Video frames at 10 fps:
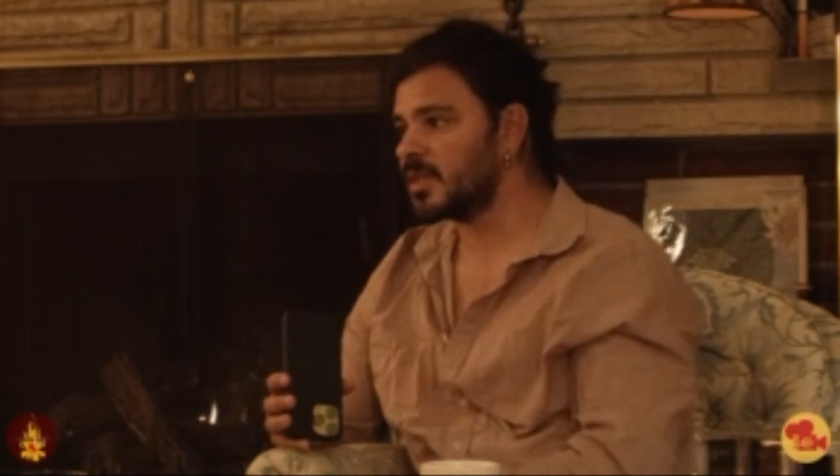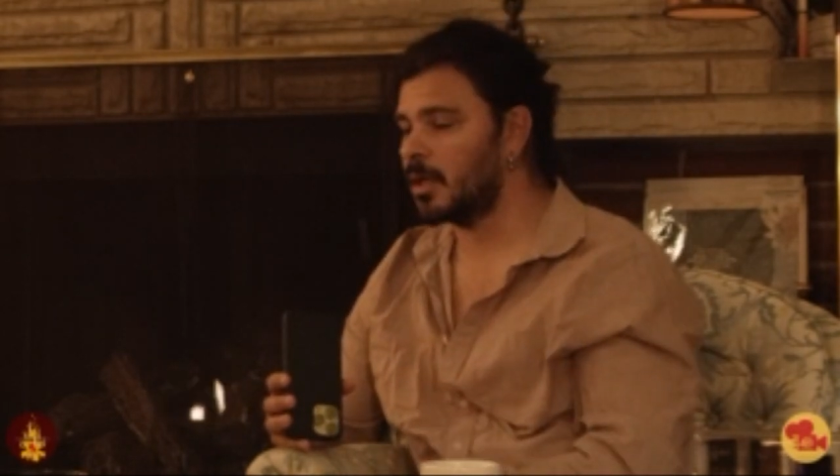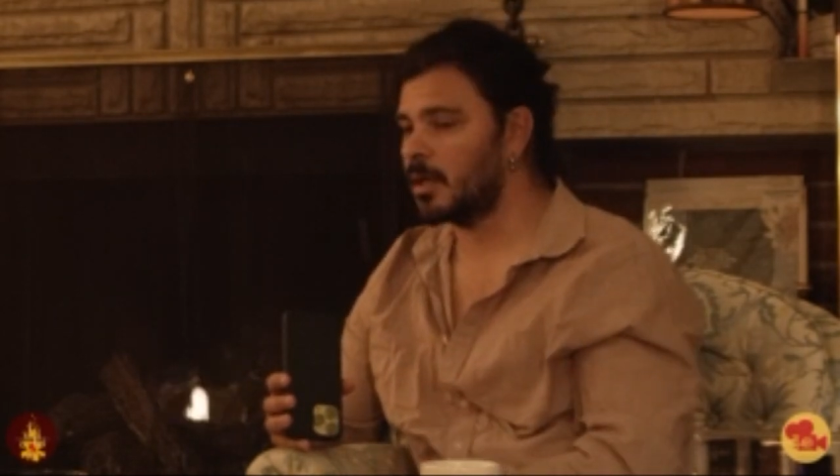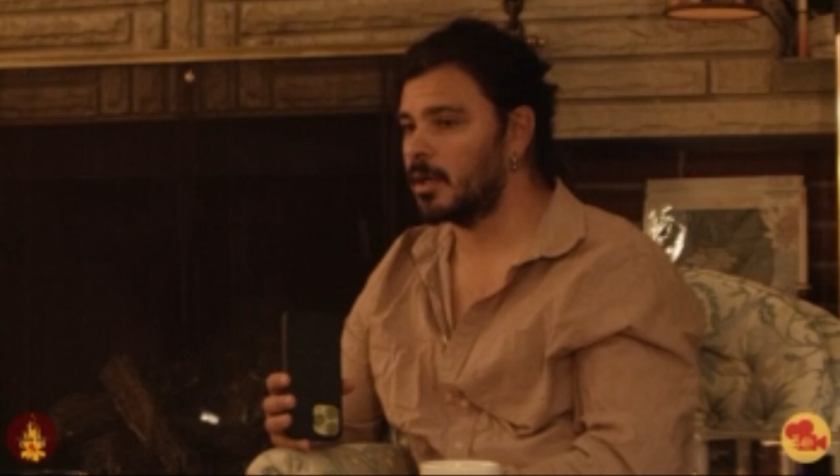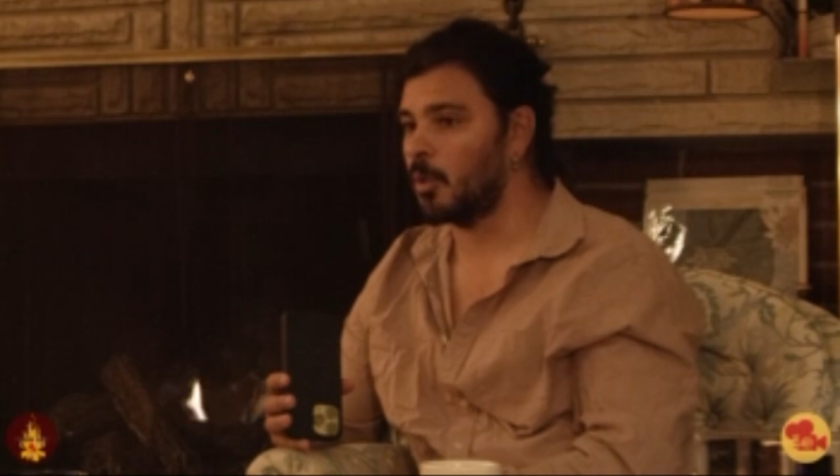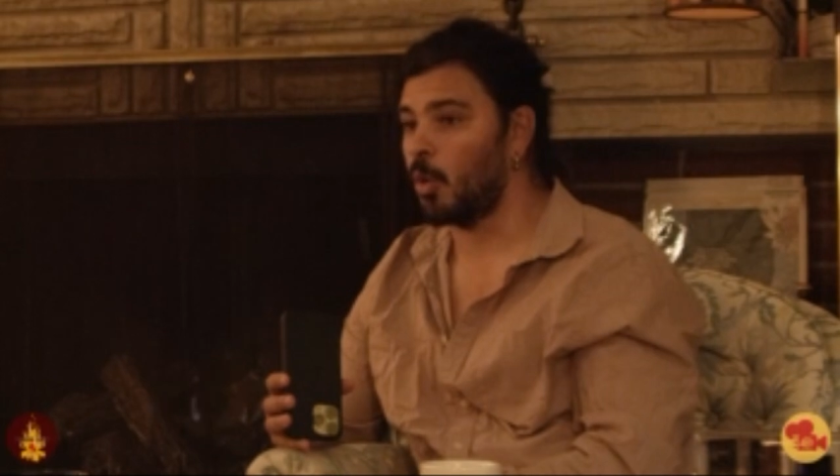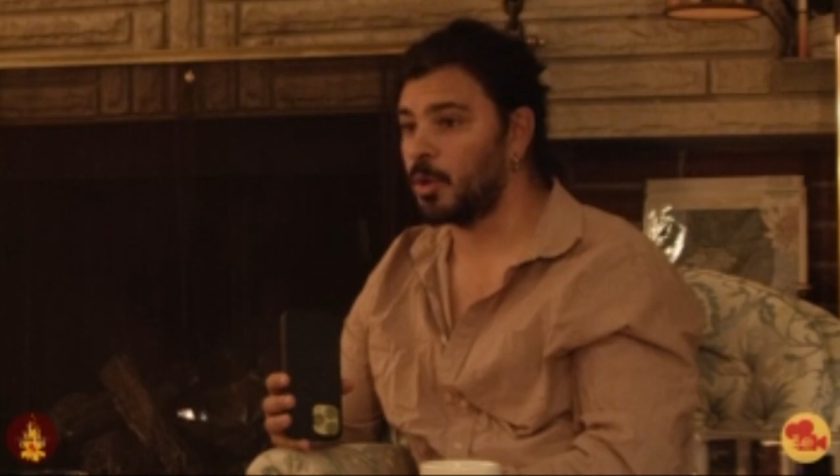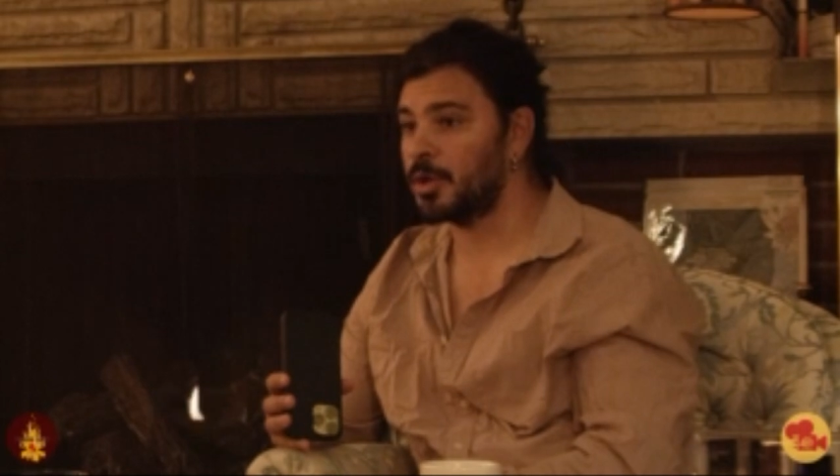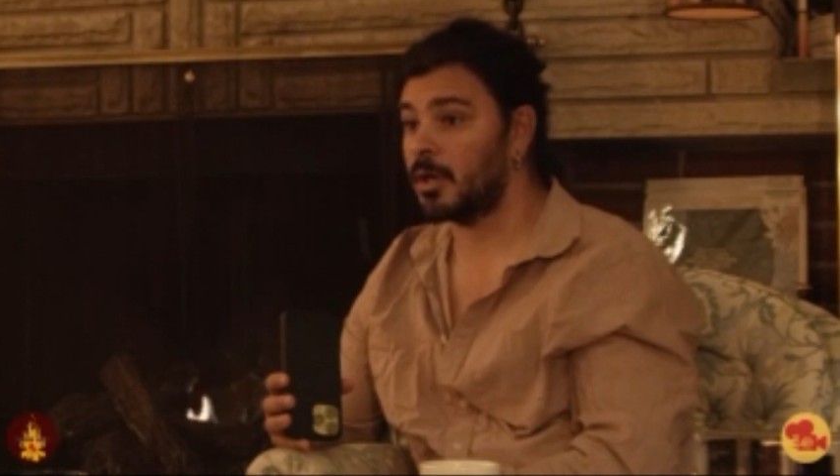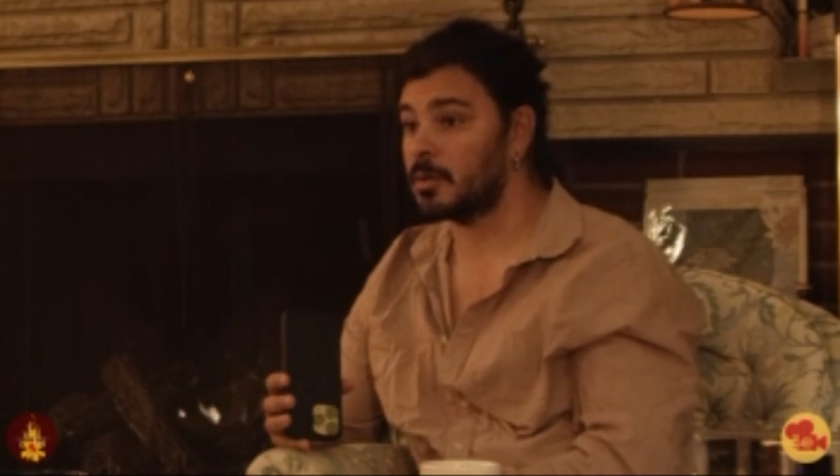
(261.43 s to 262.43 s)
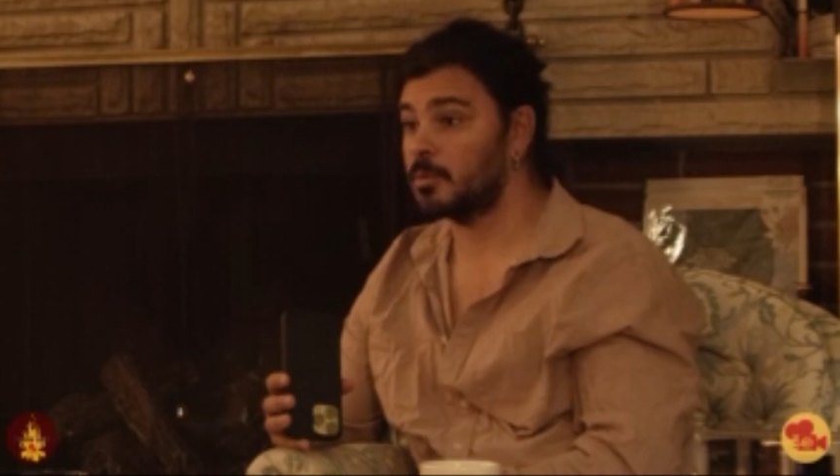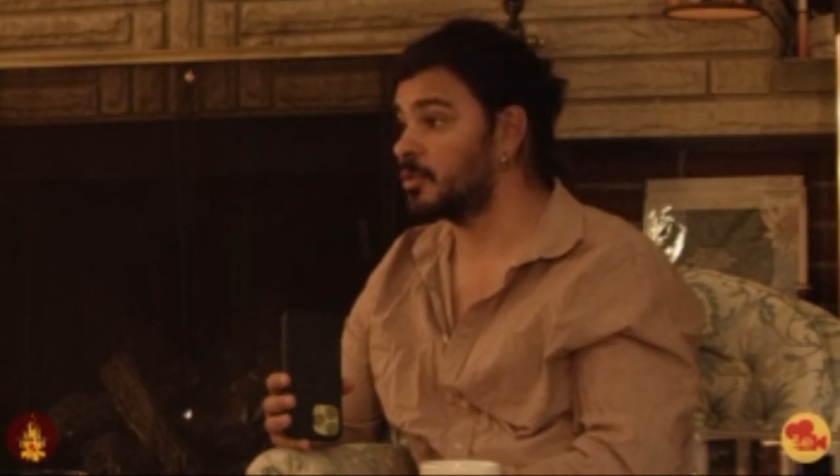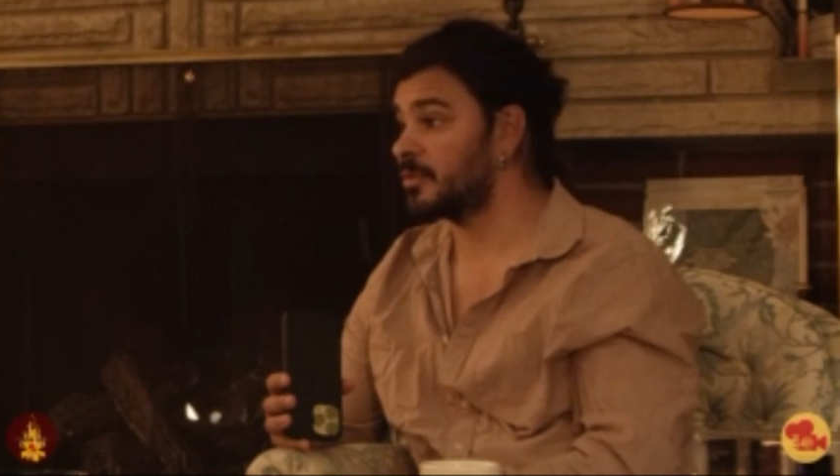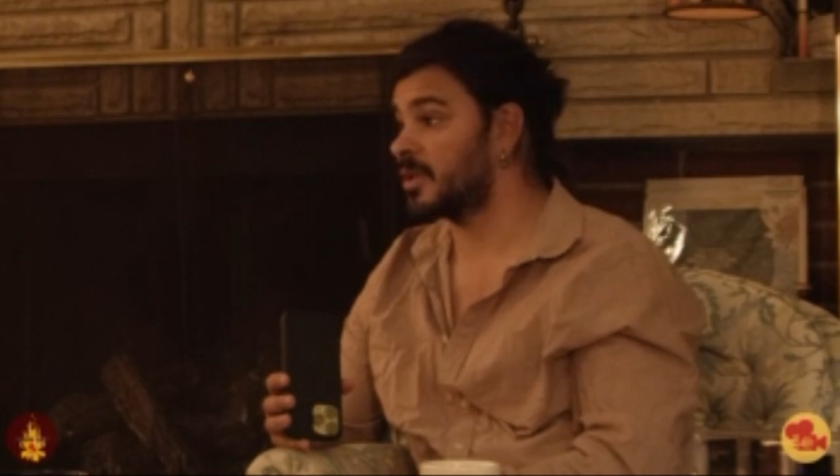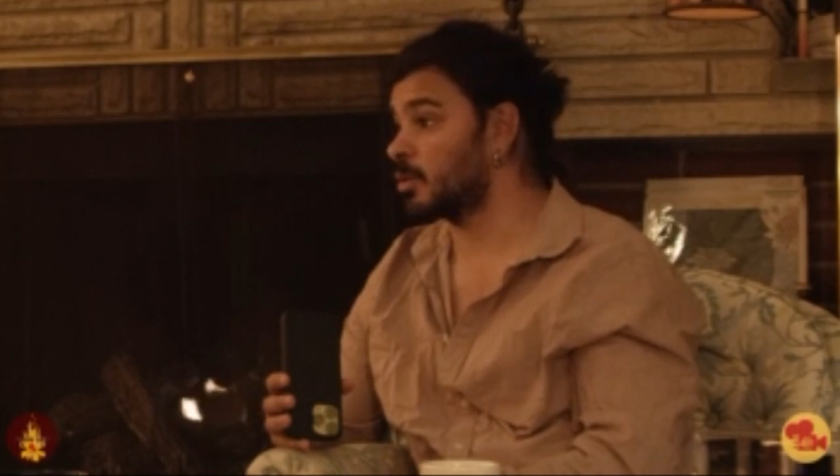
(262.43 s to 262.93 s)
Or you're on a
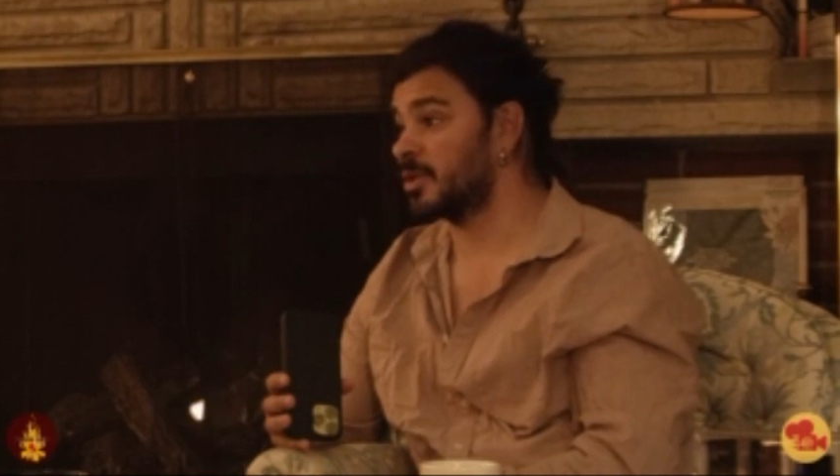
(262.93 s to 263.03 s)
movie where